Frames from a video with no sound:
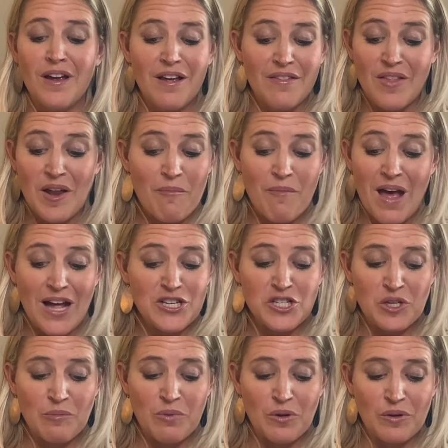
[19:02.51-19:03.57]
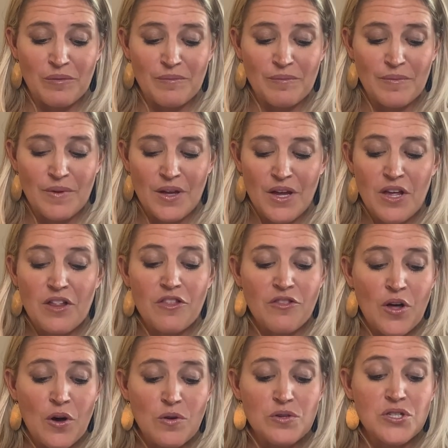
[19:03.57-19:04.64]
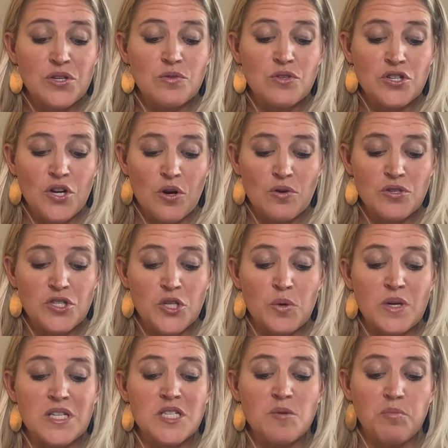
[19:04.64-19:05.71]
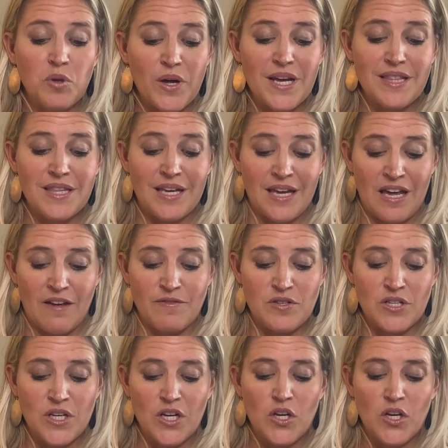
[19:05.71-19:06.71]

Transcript: than imaginable. Those who chose to exploit the gift